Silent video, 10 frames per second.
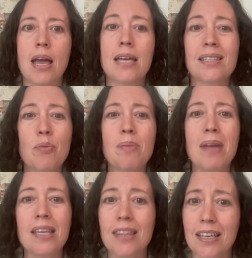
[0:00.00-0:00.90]
Someone
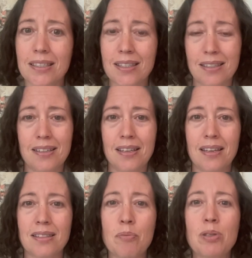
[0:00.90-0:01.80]
made these.
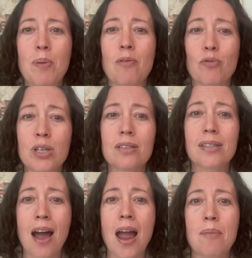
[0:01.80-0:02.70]
Someone spent real
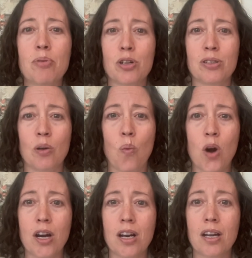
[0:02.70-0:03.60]
time producing
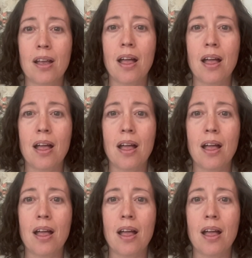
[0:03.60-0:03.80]
work